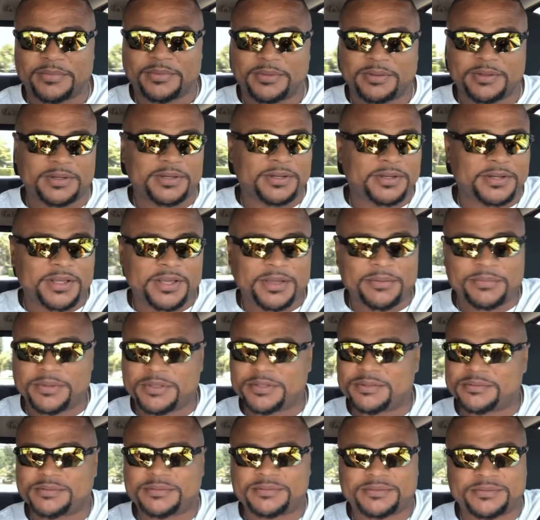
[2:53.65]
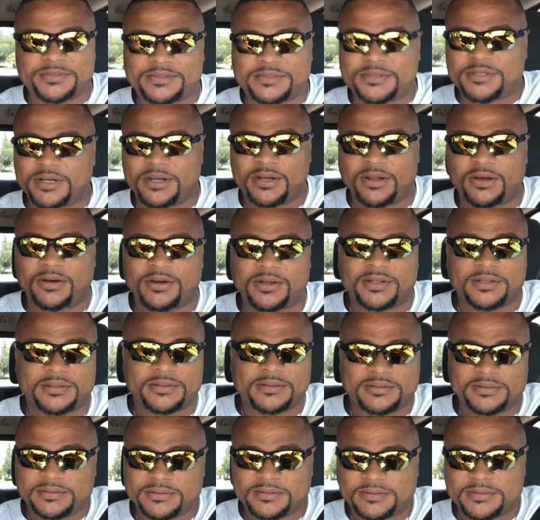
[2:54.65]
In the name of the Lord,
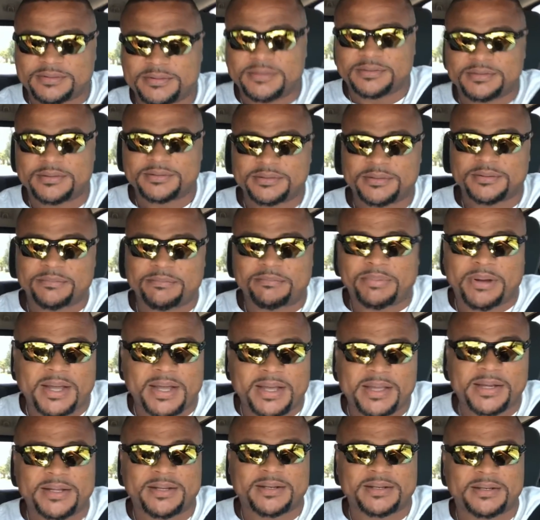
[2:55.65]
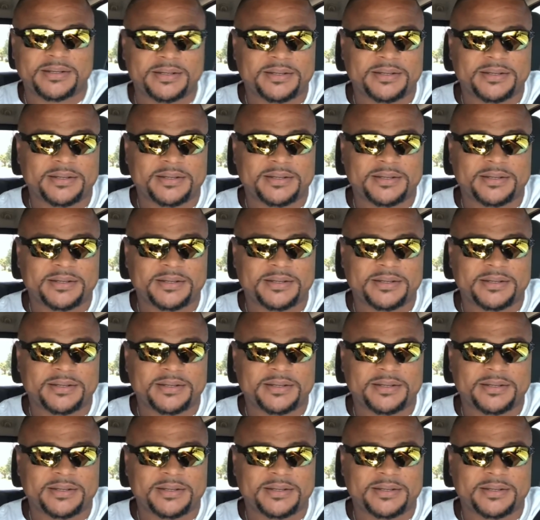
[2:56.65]
bind it